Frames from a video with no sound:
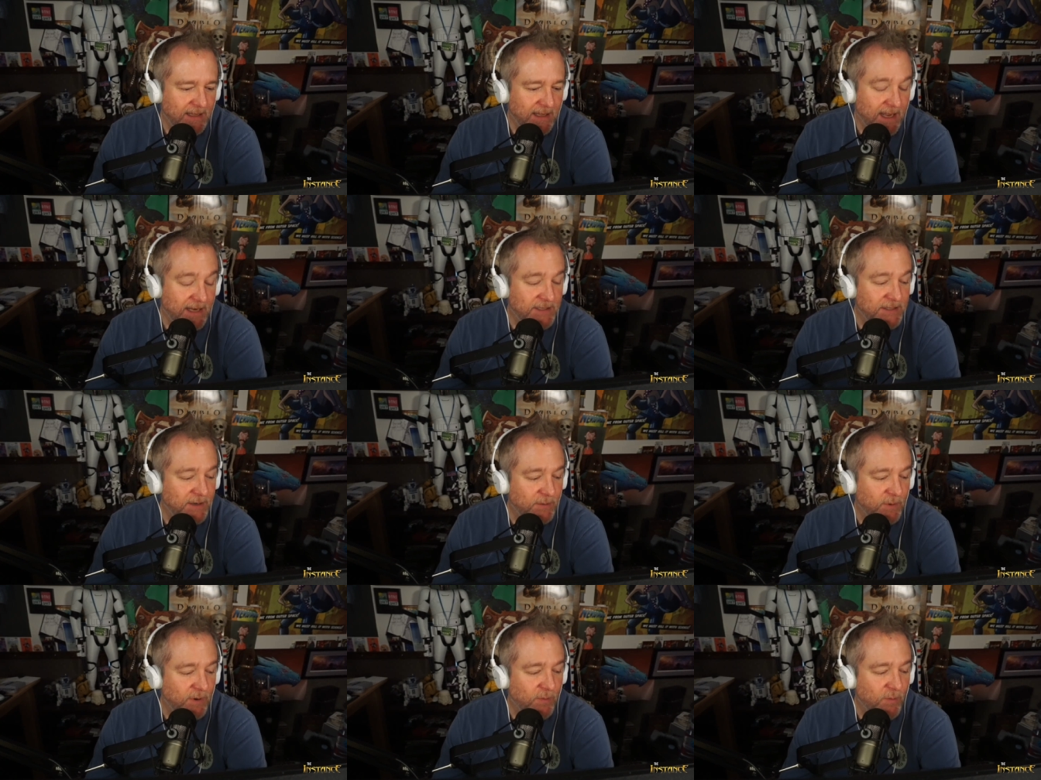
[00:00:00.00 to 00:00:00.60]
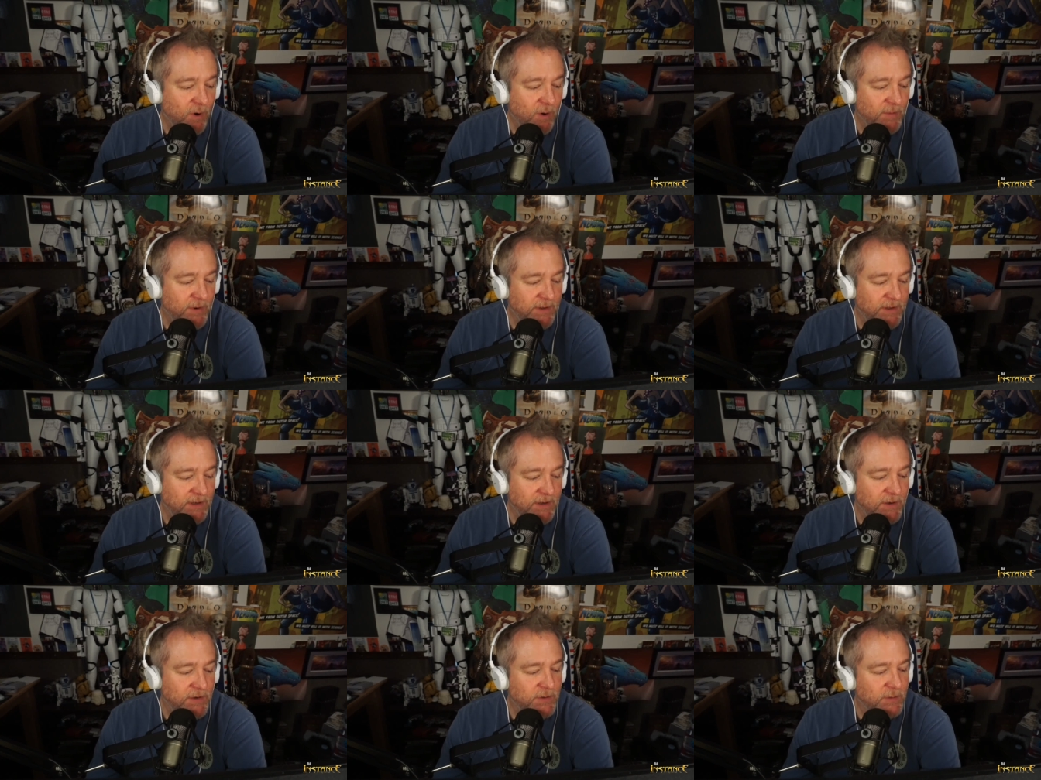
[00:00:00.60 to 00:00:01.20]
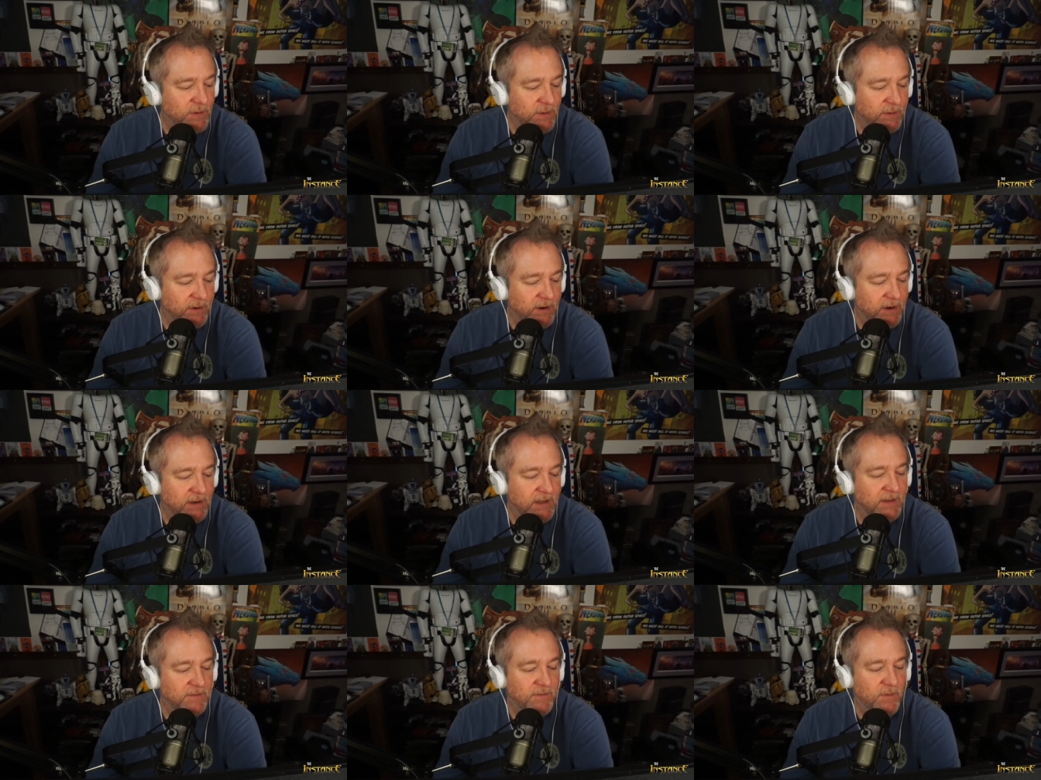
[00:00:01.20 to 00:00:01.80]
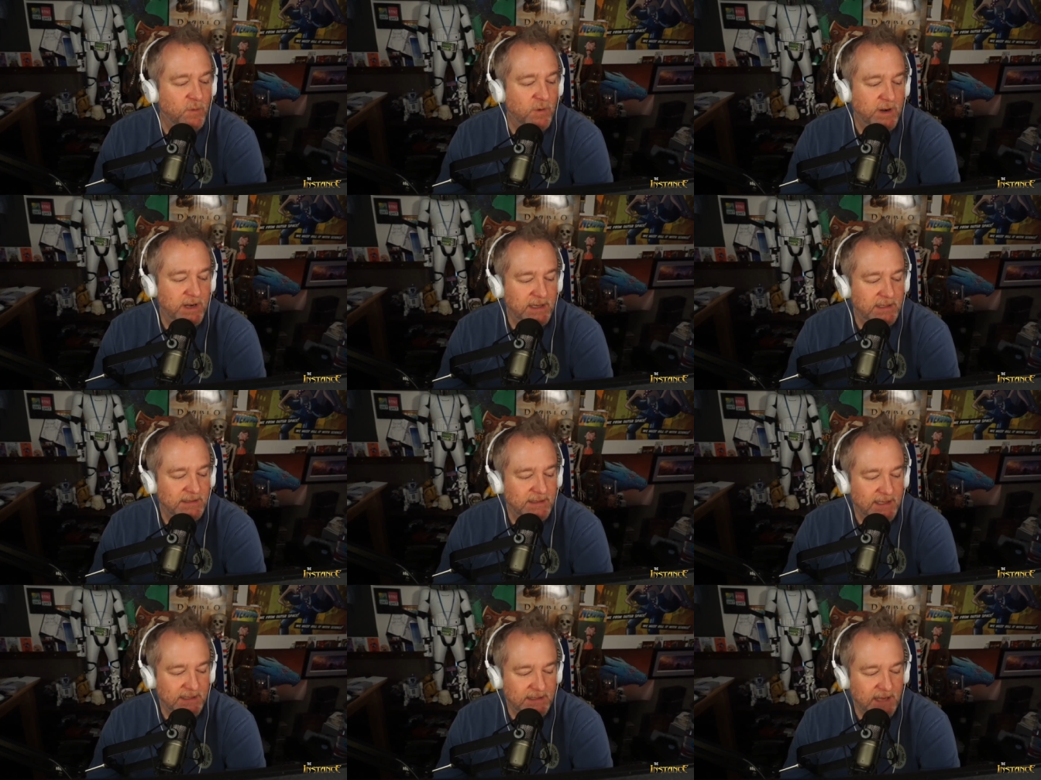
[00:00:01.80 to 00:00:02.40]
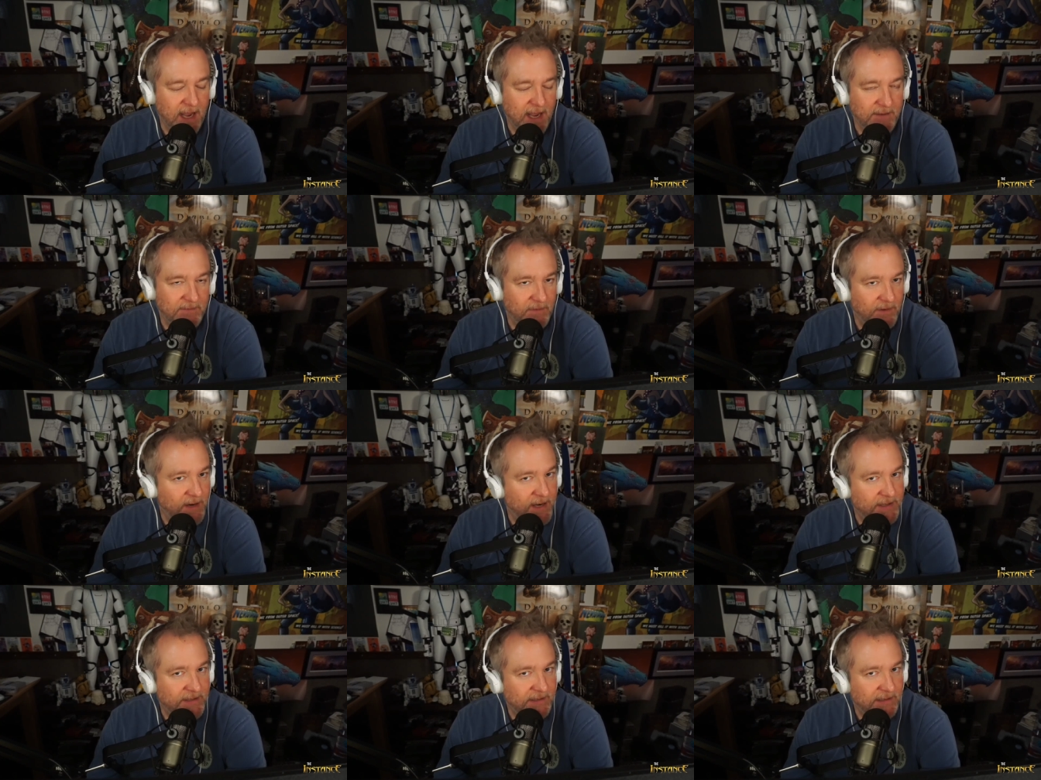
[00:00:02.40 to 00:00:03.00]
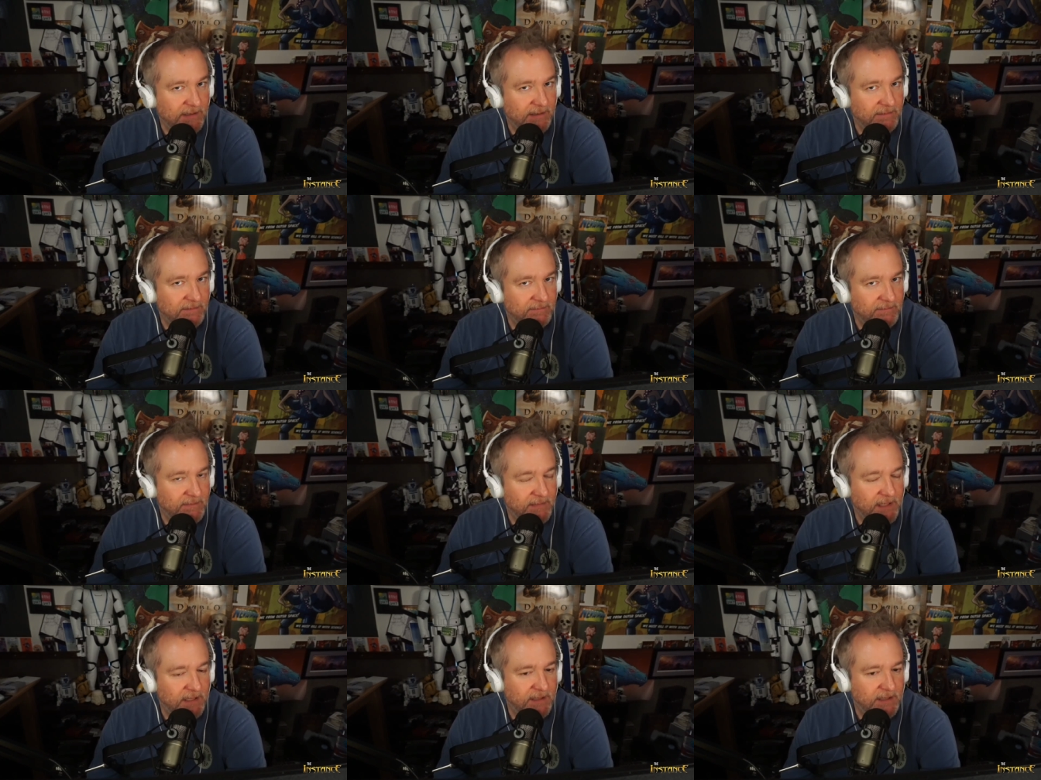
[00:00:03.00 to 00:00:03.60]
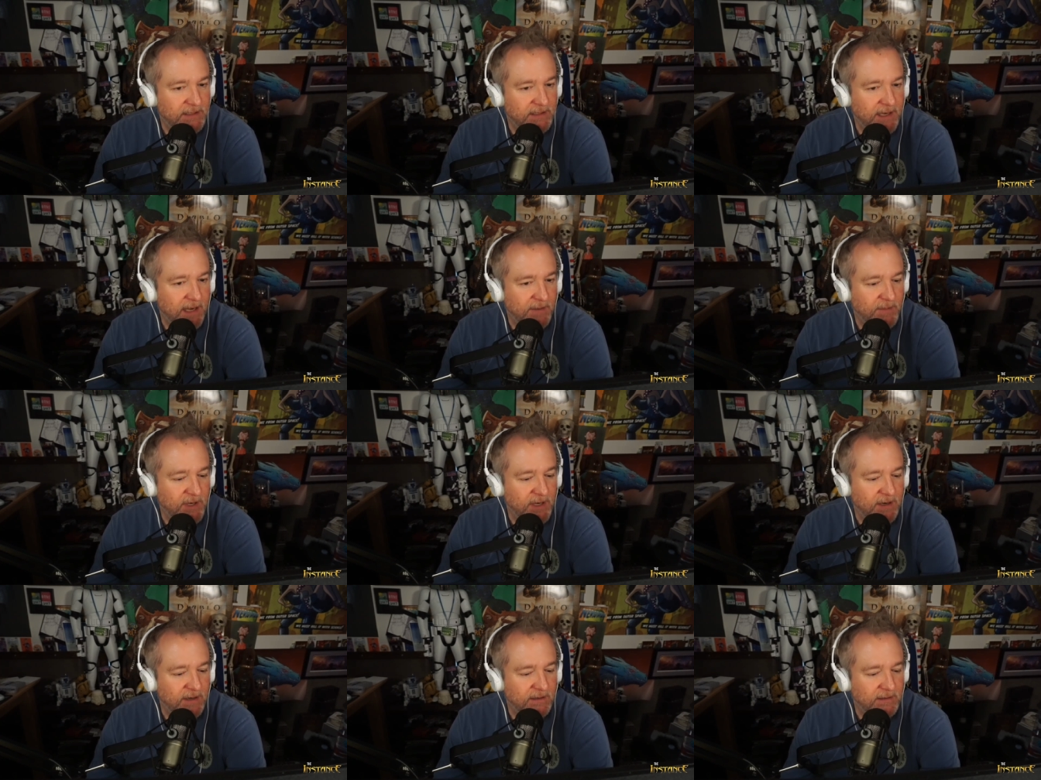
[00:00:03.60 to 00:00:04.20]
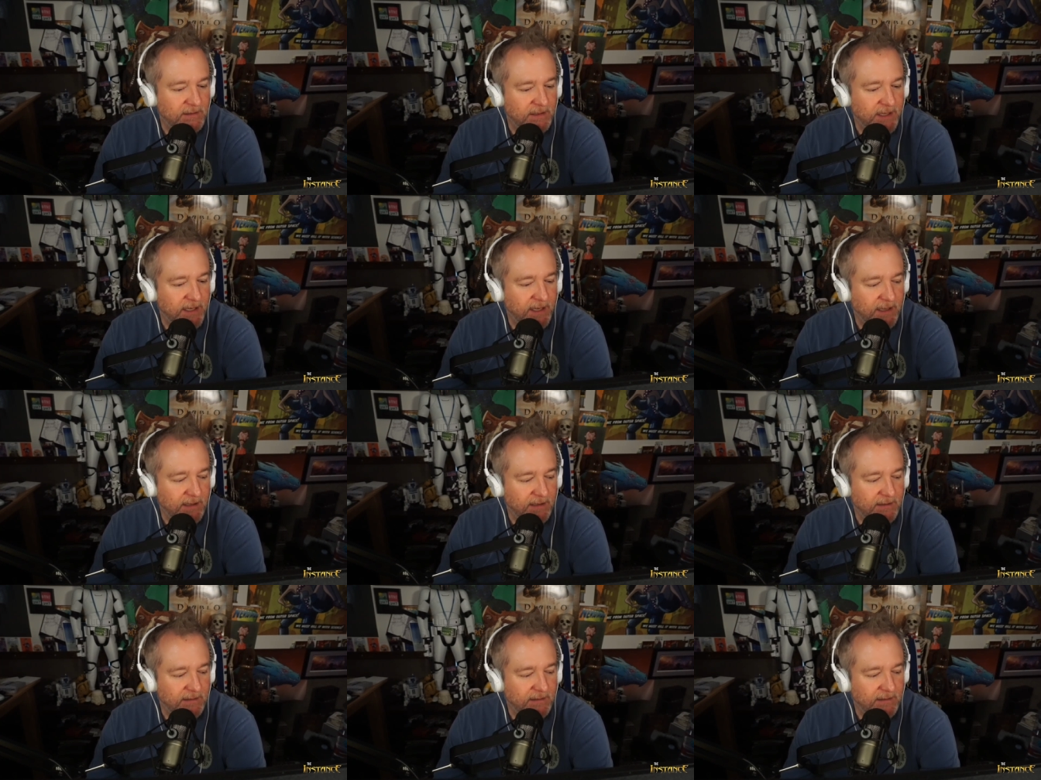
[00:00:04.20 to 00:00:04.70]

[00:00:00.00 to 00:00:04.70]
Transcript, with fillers: Actually, we're warmer than usual. We're in the 40s. That's high for us in this time Ooh. of year. Yeah.